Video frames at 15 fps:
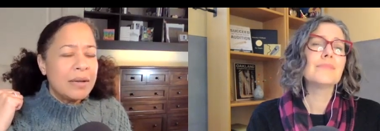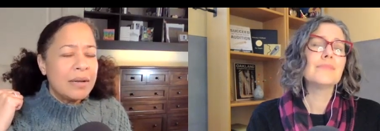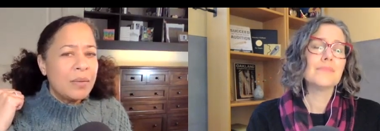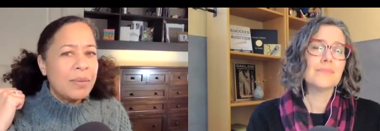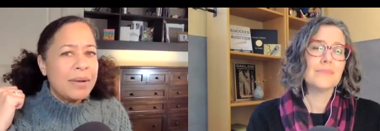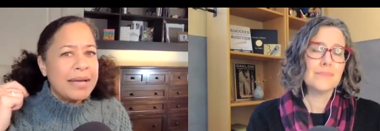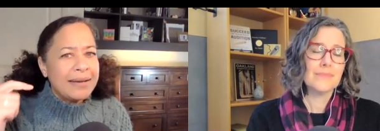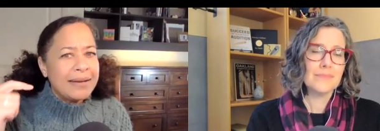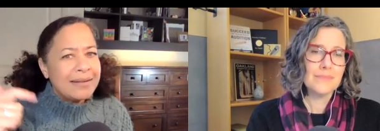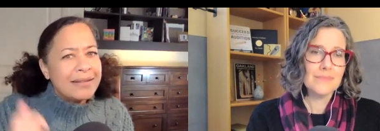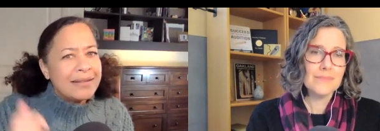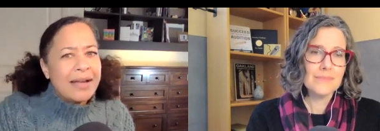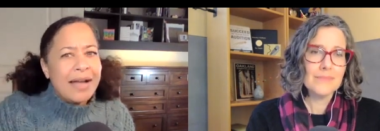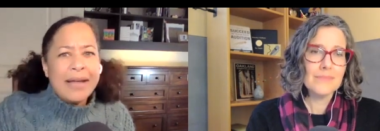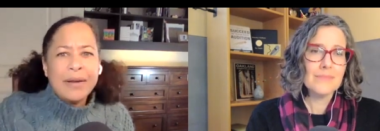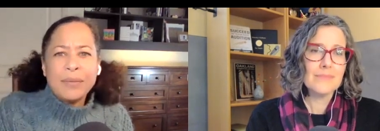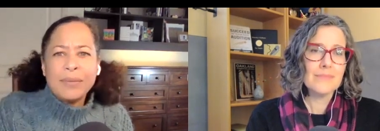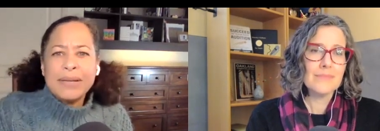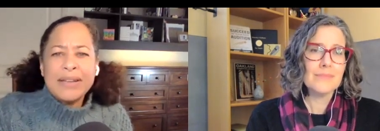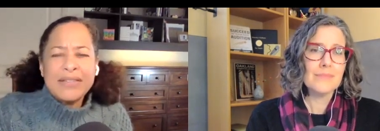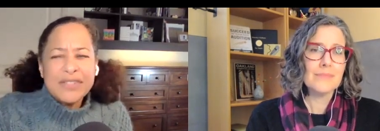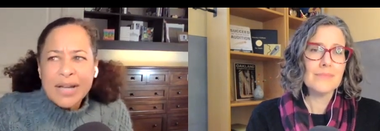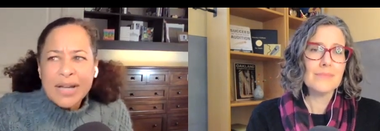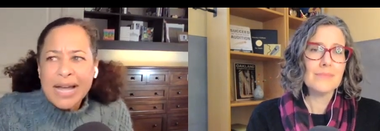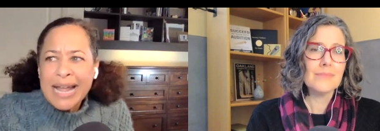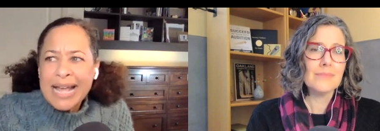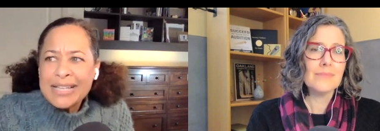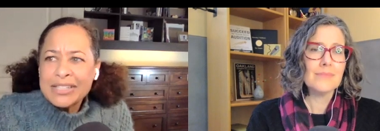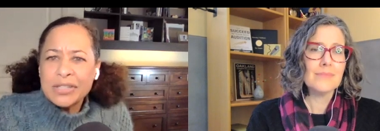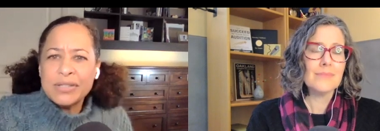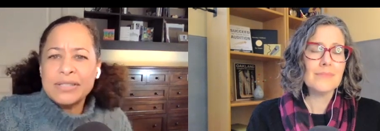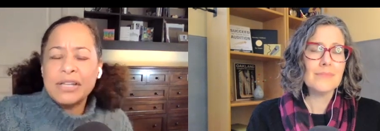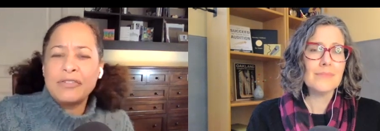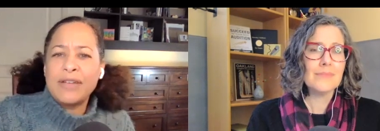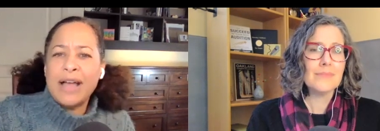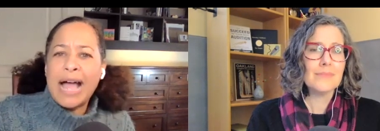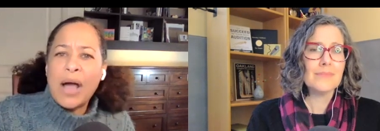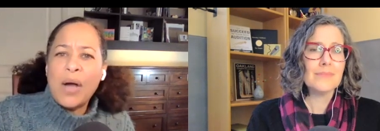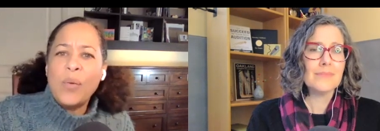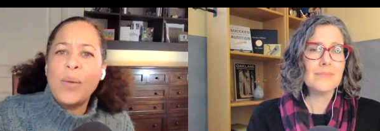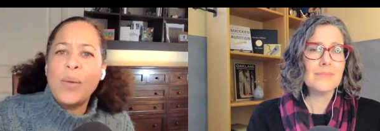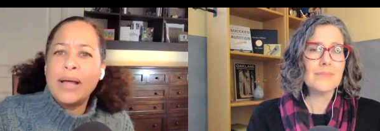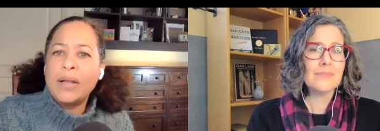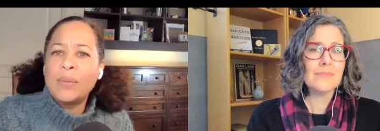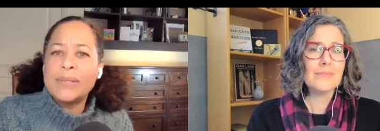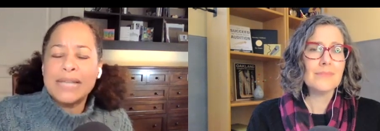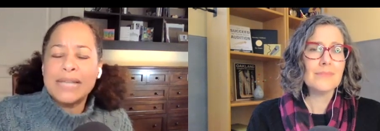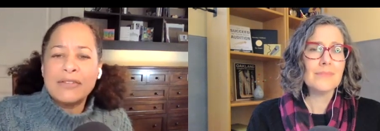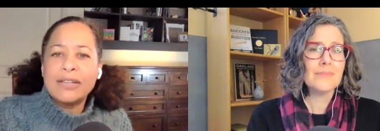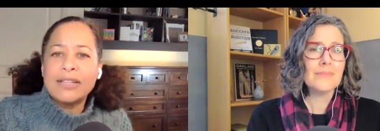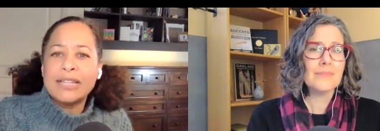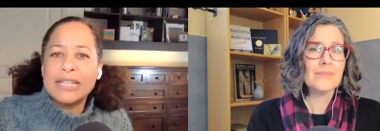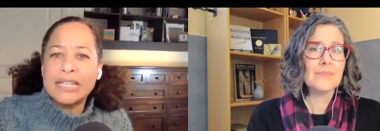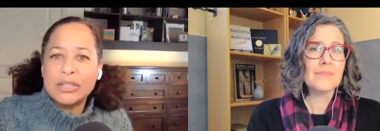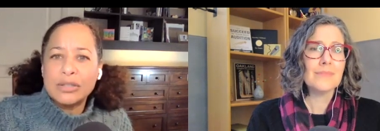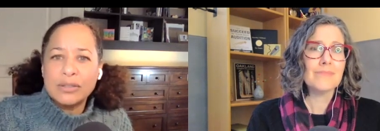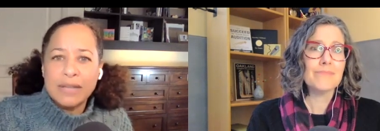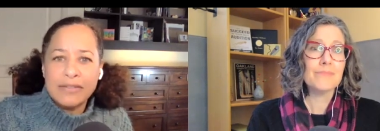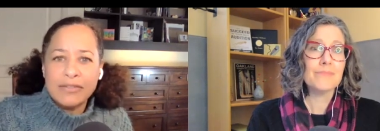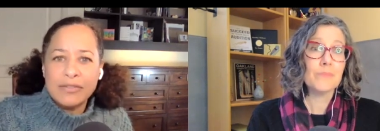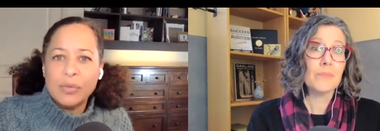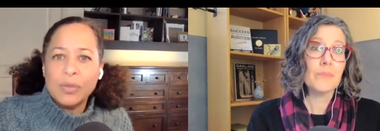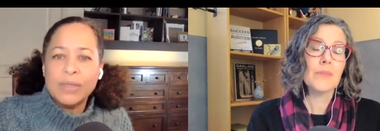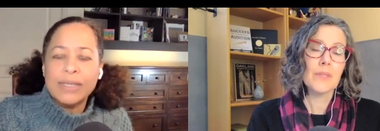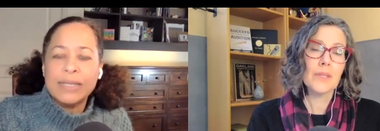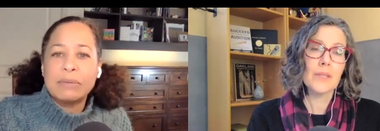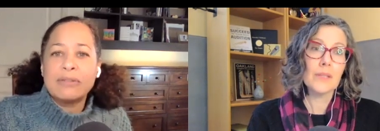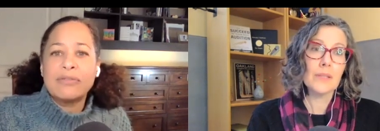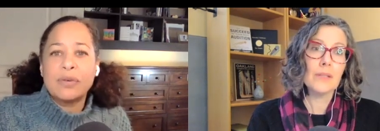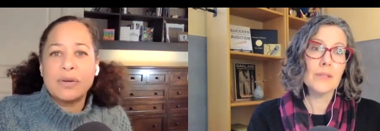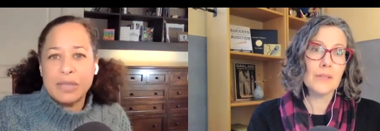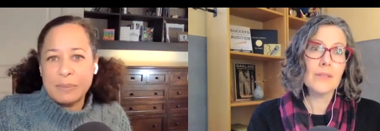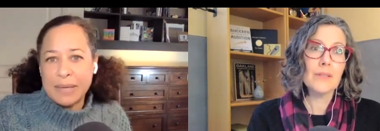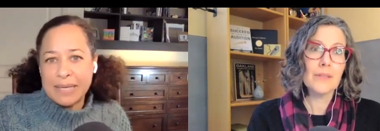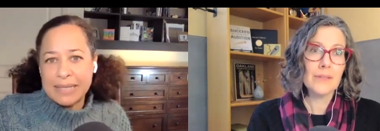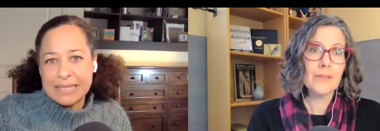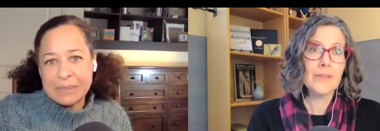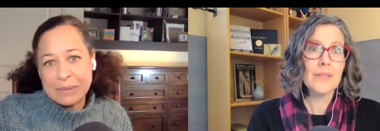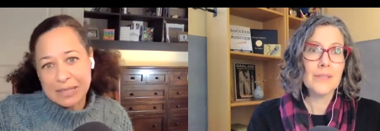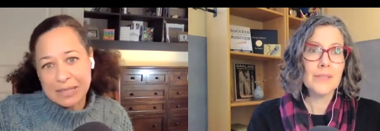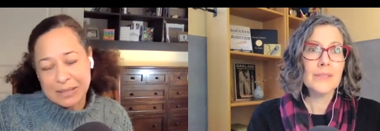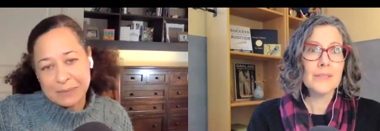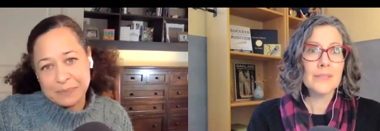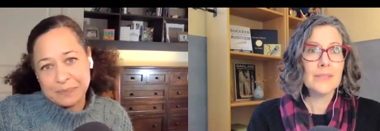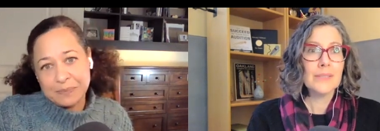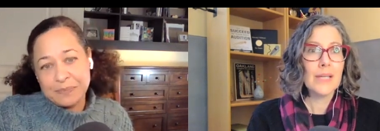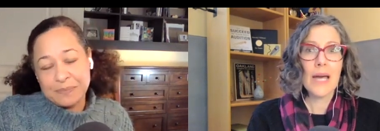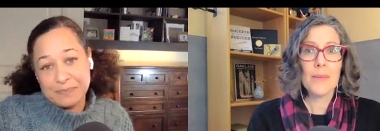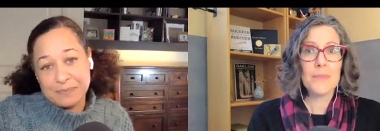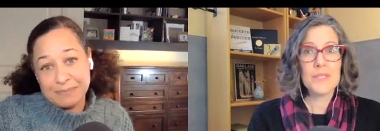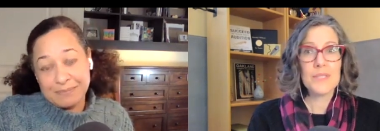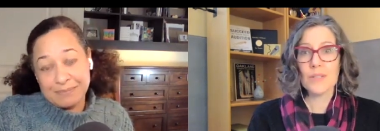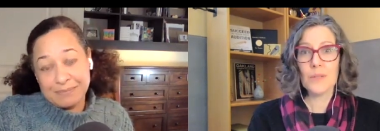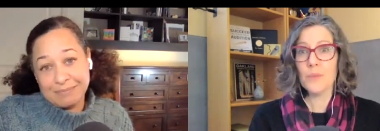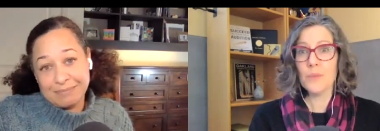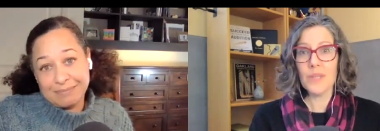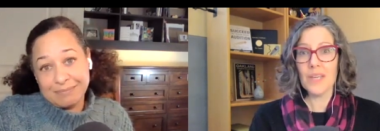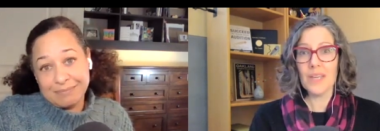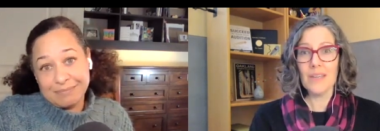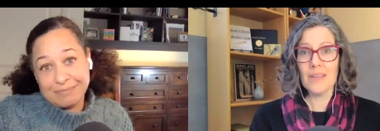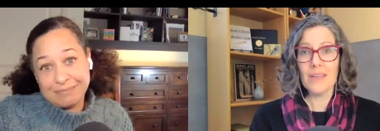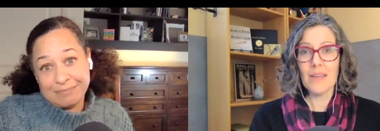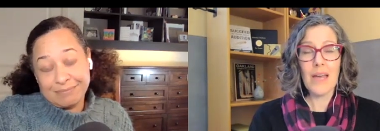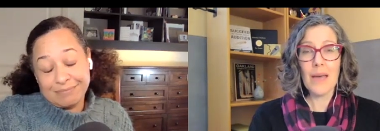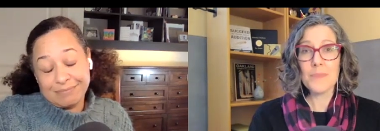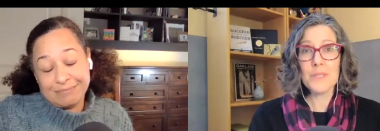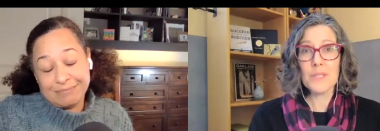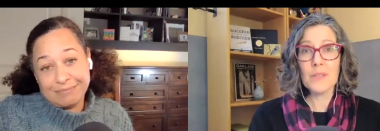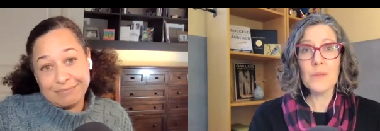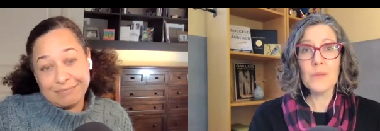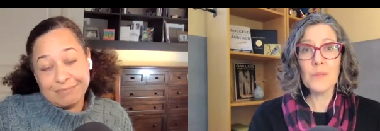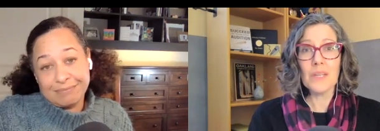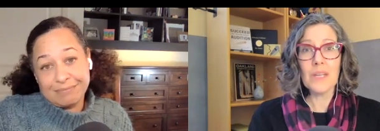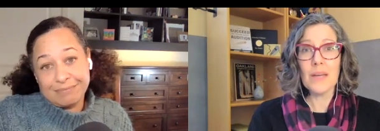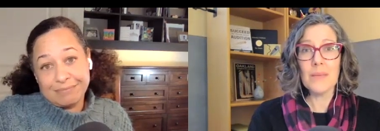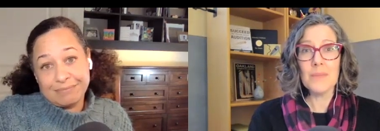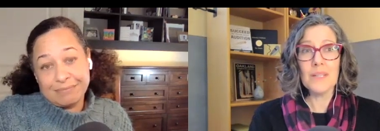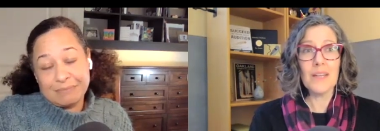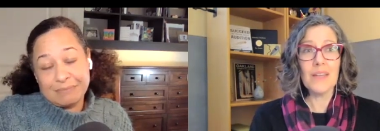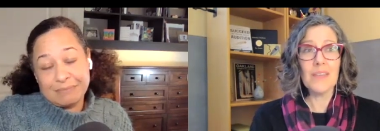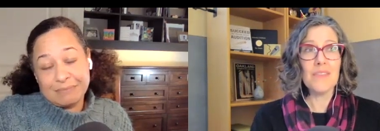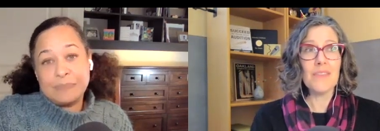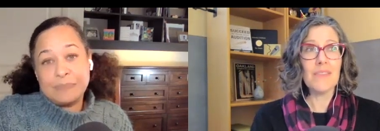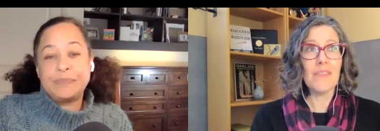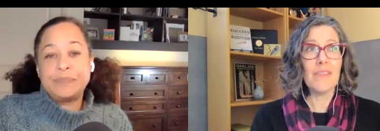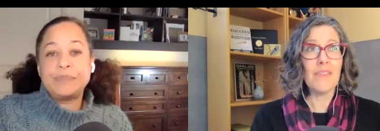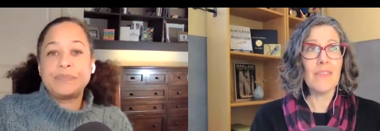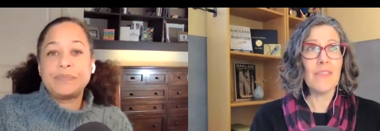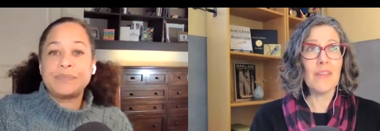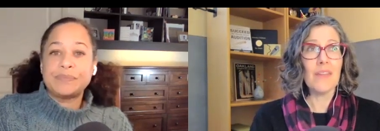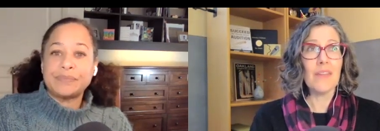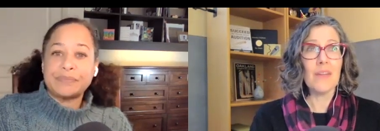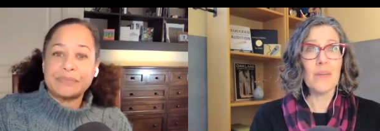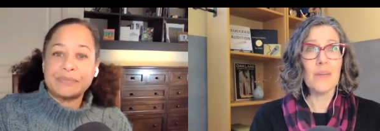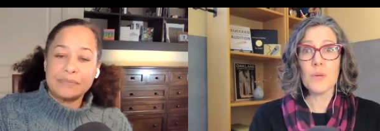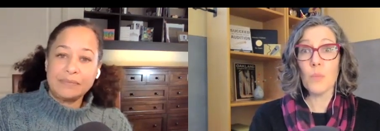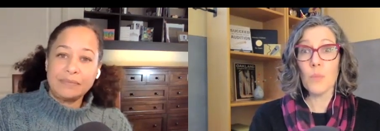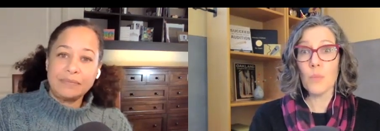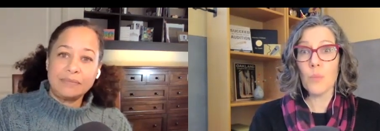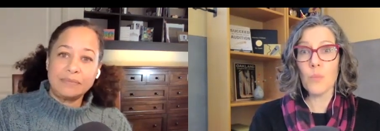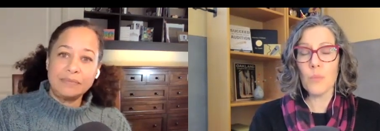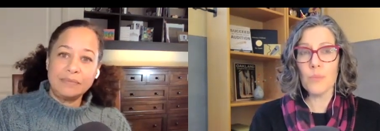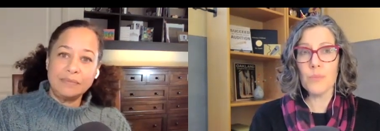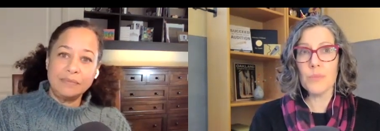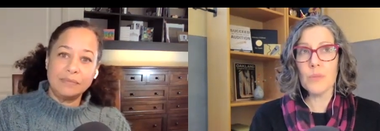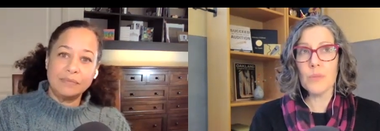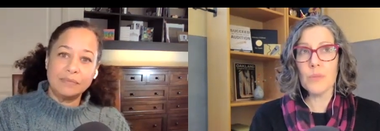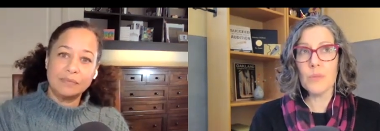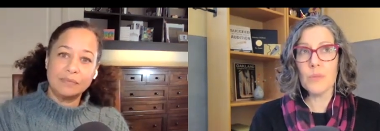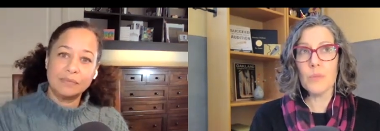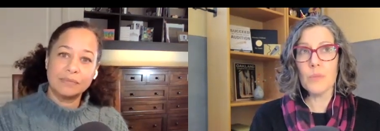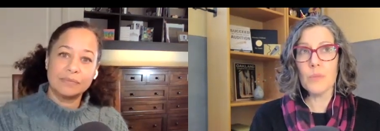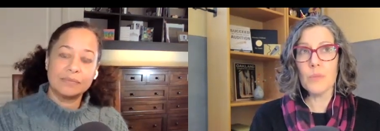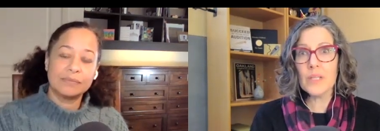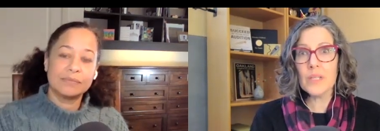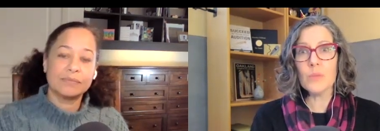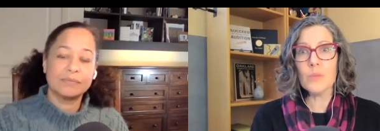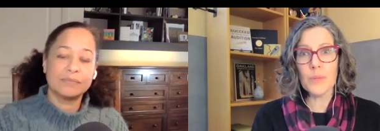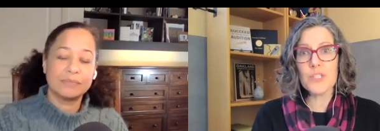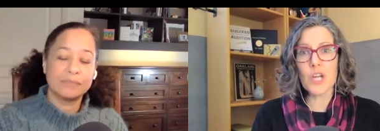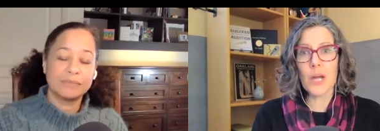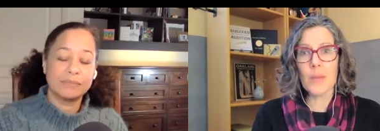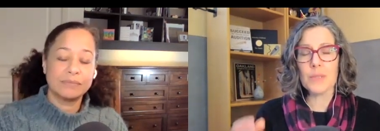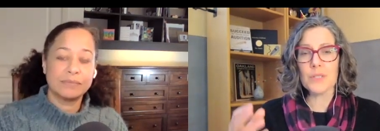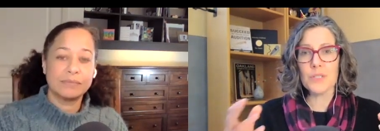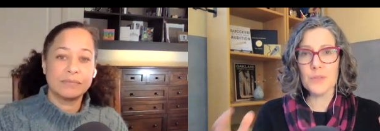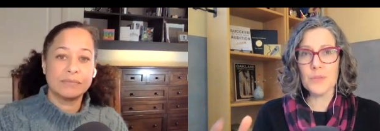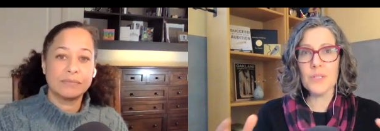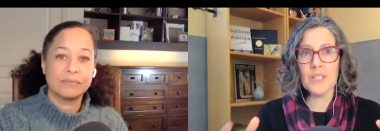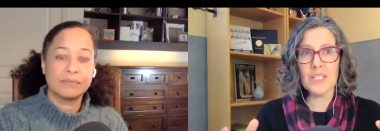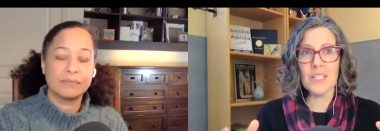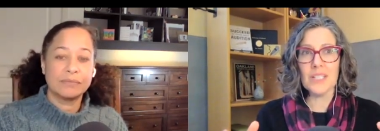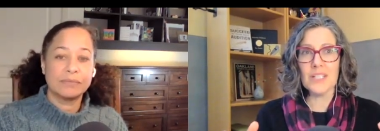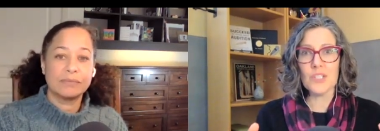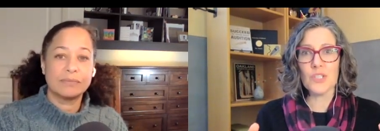Speaker 1: when i don't you have to kind of ask yourself how well was everything in your life working before the pandemic
Speaker 2: absolutely absolutely i mean i think that there was a really rich opportunity